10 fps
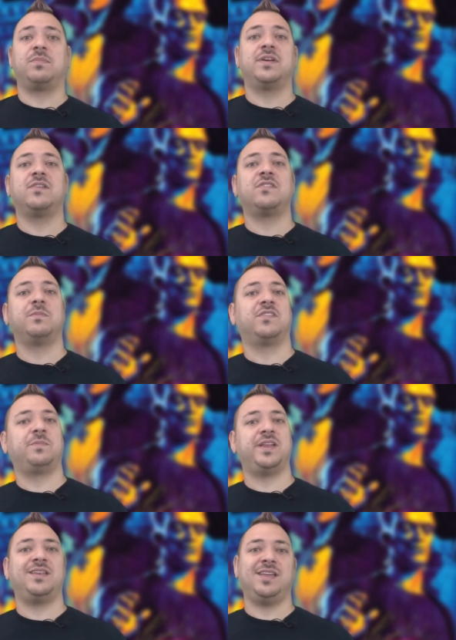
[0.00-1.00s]
players must
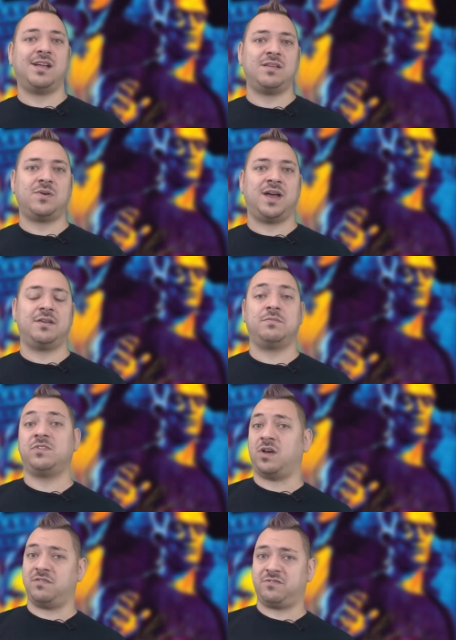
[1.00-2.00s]
spend yellow items
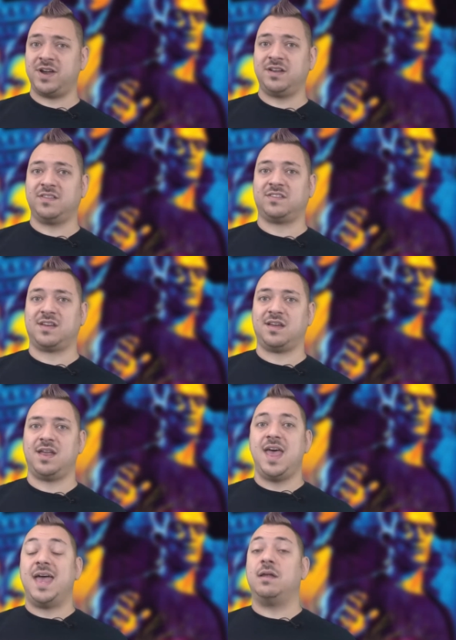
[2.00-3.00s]
on Frankenstein
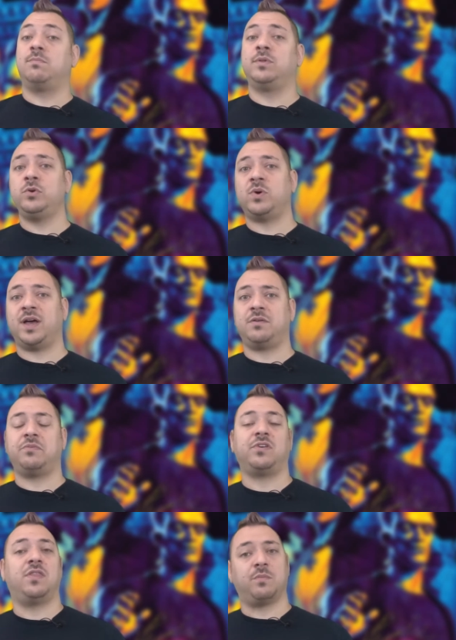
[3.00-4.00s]
and blue
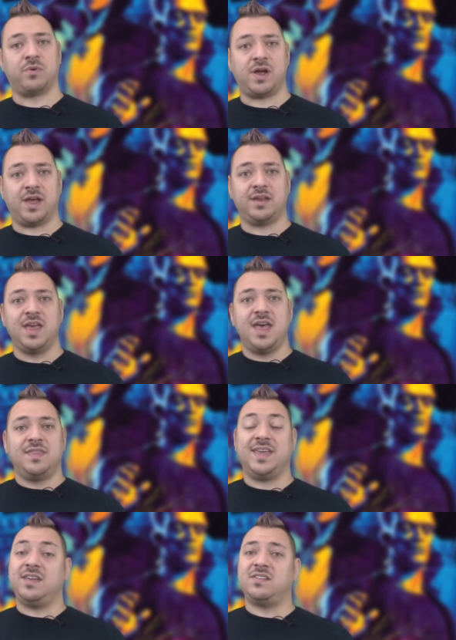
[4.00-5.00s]
items on the bride.
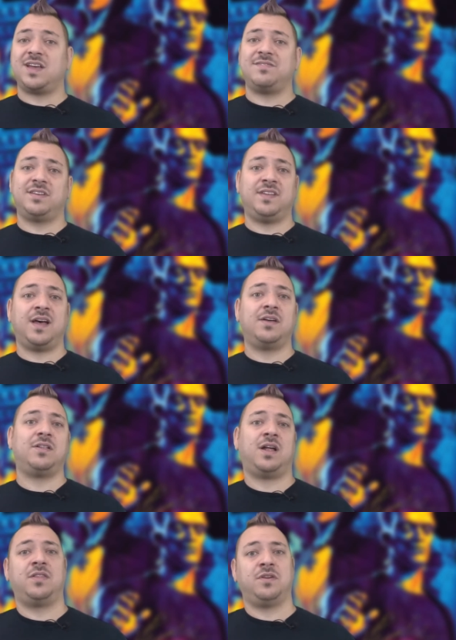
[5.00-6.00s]
They each have a
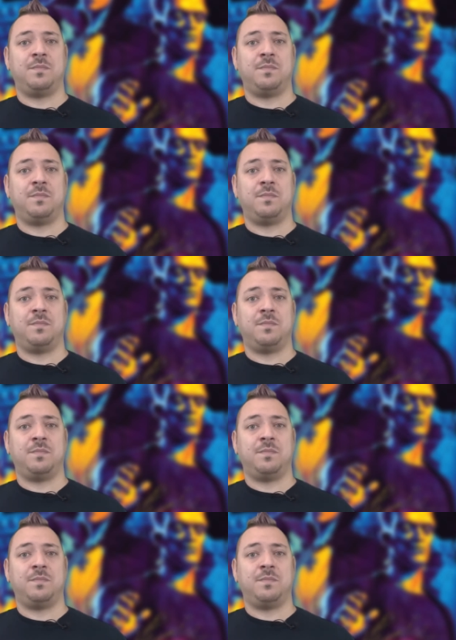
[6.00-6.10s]
dial on their